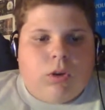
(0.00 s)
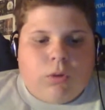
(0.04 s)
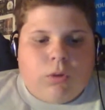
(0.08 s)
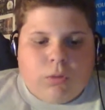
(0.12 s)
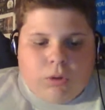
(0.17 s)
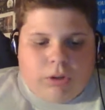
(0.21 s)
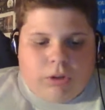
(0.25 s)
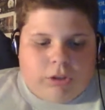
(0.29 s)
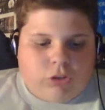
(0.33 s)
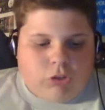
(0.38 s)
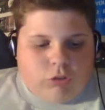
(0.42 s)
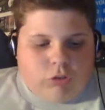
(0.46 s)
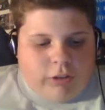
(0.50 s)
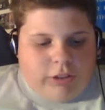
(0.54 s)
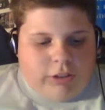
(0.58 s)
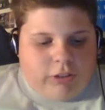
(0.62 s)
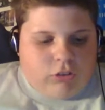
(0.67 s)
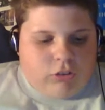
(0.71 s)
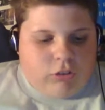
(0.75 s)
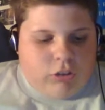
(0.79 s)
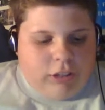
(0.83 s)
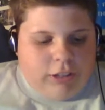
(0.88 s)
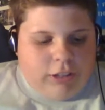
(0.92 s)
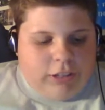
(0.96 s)
Horse
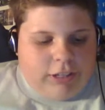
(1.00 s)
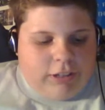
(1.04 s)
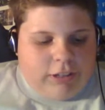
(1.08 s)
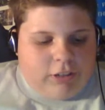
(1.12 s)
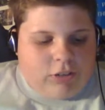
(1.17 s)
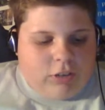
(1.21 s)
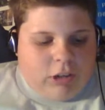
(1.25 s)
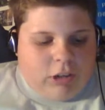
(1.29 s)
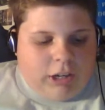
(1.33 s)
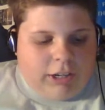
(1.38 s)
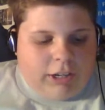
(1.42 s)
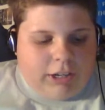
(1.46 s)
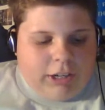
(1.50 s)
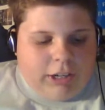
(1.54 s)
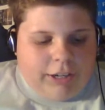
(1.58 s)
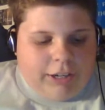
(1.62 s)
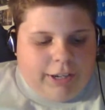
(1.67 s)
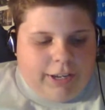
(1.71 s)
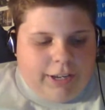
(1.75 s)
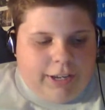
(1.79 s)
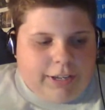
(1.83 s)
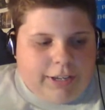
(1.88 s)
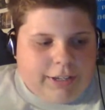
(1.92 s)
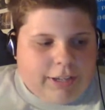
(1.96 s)
Racing Kid signing
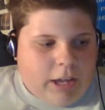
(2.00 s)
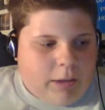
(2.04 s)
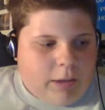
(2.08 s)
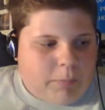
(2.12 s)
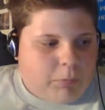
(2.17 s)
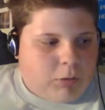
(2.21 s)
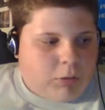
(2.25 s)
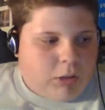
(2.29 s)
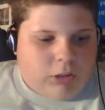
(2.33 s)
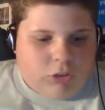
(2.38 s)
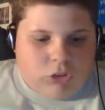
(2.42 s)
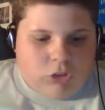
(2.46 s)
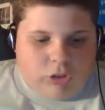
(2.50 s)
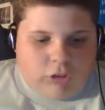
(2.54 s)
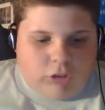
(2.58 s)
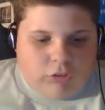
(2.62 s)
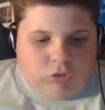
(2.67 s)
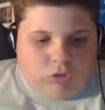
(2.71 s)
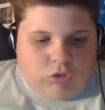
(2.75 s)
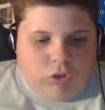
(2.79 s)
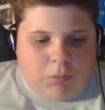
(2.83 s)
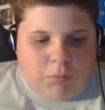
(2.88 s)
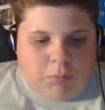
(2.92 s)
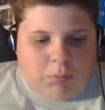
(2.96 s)
on handicap
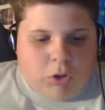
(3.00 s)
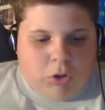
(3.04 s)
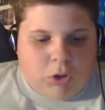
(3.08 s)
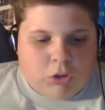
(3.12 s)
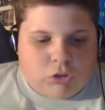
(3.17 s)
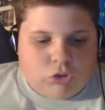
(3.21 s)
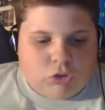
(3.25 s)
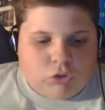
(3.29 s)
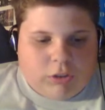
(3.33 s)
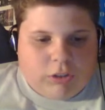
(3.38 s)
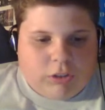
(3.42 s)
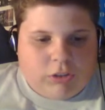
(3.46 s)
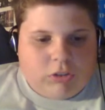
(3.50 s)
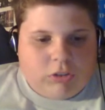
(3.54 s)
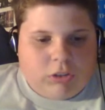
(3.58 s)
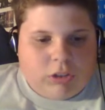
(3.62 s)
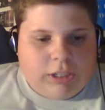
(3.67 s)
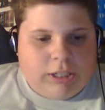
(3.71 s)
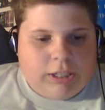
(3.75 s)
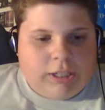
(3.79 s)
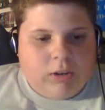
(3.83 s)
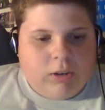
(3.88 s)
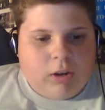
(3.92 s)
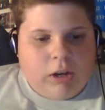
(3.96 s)
racing from Parx
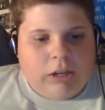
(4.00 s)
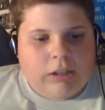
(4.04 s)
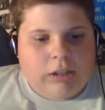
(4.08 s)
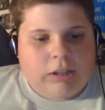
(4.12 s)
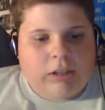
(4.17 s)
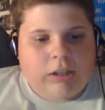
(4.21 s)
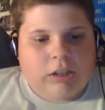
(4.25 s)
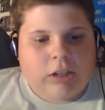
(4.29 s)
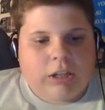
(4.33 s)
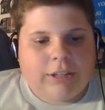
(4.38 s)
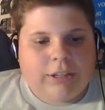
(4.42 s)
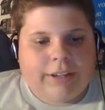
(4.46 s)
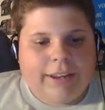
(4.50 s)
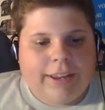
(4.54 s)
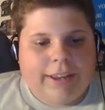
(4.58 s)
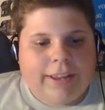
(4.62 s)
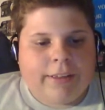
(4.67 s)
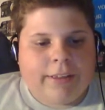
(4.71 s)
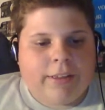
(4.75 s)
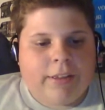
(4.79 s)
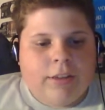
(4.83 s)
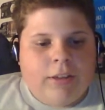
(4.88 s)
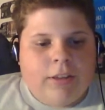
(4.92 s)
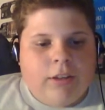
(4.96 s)
Racing here on
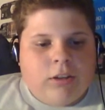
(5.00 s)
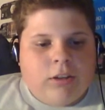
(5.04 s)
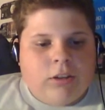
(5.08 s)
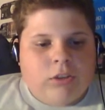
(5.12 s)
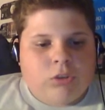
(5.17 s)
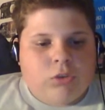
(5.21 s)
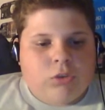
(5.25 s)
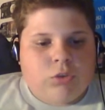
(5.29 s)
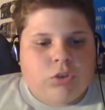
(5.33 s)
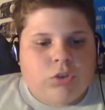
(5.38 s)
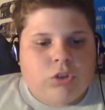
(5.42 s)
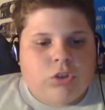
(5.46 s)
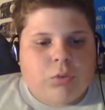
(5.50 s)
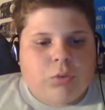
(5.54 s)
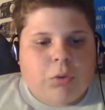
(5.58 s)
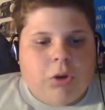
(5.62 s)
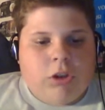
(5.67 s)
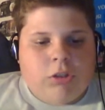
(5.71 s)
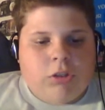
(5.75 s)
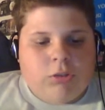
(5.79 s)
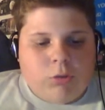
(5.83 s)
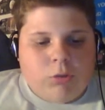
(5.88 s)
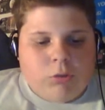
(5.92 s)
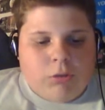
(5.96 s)
Sunday, June
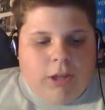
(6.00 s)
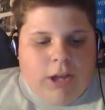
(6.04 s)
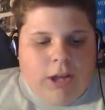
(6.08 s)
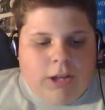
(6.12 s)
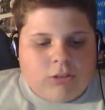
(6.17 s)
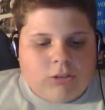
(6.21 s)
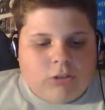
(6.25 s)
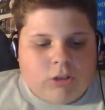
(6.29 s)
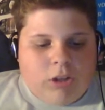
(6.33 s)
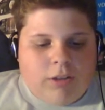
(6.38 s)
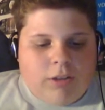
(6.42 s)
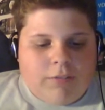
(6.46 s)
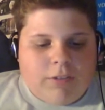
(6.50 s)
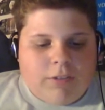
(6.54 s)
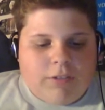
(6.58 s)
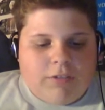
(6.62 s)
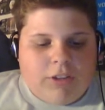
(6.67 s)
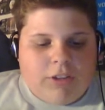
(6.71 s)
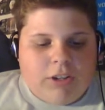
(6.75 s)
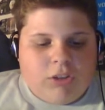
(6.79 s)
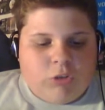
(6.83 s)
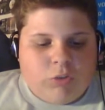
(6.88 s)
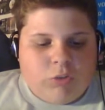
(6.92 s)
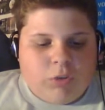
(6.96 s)
12, 2011.
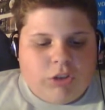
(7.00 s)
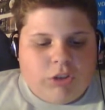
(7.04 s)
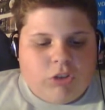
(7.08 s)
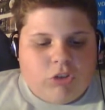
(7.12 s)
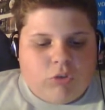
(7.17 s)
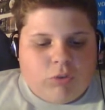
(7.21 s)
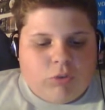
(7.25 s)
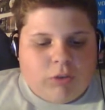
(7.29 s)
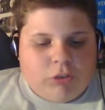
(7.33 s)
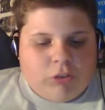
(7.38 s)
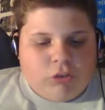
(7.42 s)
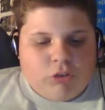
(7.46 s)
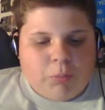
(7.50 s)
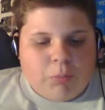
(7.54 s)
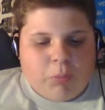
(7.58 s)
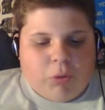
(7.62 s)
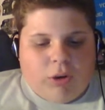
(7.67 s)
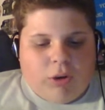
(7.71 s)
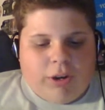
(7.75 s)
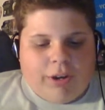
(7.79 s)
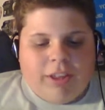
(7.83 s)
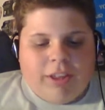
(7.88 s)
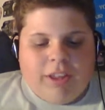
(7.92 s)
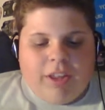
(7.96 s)
Feature races race number
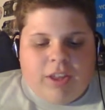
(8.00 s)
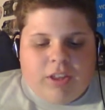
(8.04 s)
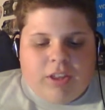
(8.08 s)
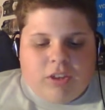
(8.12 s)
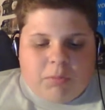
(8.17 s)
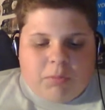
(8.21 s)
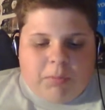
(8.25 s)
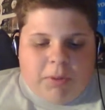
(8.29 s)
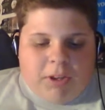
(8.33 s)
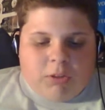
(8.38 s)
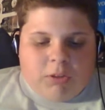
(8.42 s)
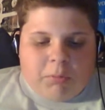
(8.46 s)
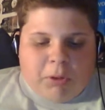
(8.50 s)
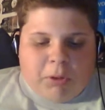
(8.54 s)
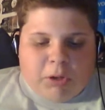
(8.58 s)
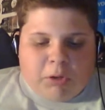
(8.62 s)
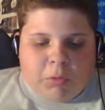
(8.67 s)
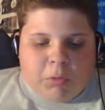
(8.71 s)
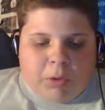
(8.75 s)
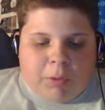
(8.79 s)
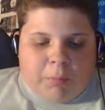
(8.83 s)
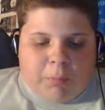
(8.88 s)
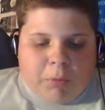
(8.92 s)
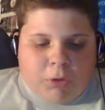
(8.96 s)
one. It's main
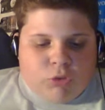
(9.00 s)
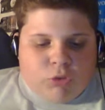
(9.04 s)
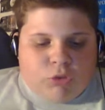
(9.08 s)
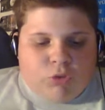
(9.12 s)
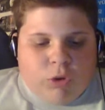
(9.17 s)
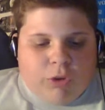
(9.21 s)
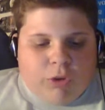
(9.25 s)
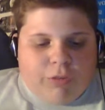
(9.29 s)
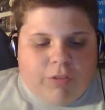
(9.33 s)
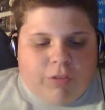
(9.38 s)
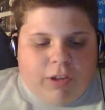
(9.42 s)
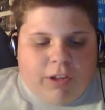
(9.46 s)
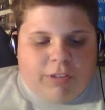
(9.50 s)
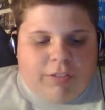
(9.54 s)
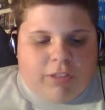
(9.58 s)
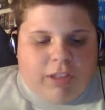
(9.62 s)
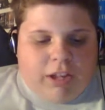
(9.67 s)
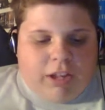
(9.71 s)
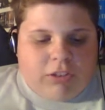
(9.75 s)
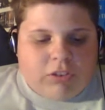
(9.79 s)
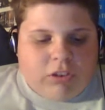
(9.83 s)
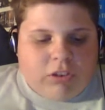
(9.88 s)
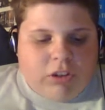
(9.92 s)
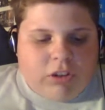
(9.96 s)
special weight purse
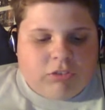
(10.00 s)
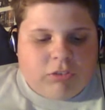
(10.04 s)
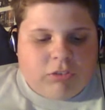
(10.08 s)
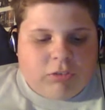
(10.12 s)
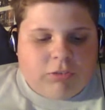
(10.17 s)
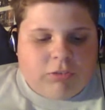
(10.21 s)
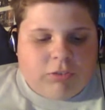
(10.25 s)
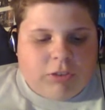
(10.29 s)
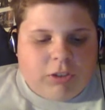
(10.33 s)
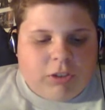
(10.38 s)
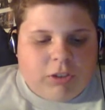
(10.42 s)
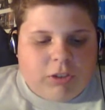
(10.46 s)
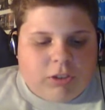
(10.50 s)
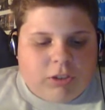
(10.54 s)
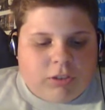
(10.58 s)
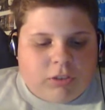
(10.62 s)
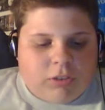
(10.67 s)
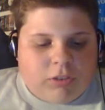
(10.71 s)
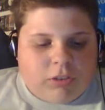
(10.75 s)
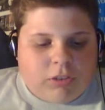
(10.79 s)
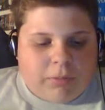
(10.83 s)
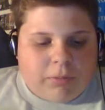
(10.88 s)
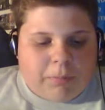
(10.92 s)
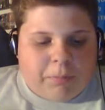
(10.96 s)
$45,000 for
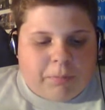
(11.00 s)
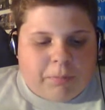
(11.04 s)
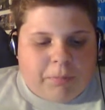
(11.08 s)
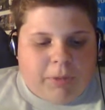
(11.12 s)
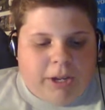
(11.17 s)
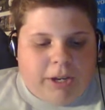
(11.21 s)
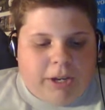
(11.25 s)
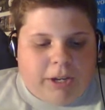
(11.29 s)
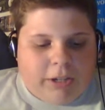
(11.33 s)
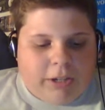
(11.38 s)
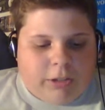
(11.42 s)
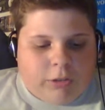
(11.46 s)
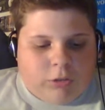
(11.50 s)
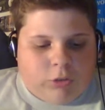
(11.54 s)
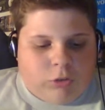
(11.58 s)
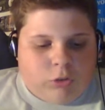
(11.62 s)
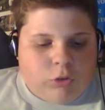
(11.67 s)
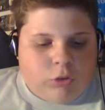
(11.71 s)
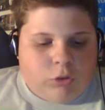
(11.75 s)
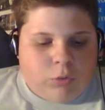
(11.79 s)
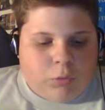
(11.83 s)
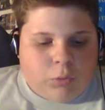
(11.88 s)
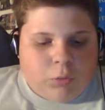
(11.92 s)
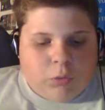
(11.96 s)
fillies, maidens,
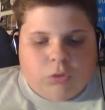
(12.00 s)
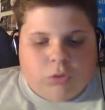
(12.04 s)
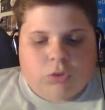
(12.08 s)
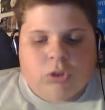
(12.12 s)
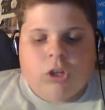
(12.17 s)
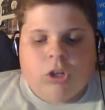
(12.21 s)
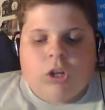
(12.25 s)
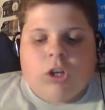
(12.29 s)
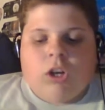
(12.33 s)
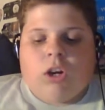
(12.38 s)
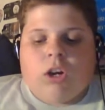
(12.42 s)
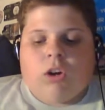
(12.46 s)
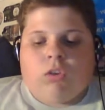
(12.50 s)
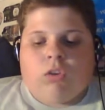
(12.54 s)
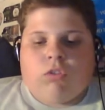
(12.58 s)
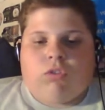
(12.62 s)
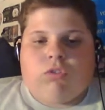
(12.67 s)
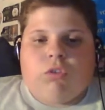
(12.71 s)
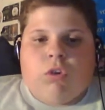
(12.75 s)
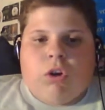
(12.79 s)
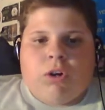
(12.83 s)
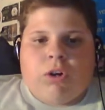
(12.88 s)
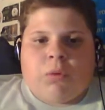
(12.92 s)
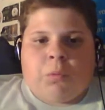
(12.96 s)
two rolls, going
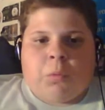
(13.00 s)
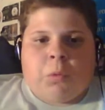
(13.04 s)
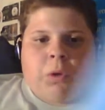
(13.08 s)
four and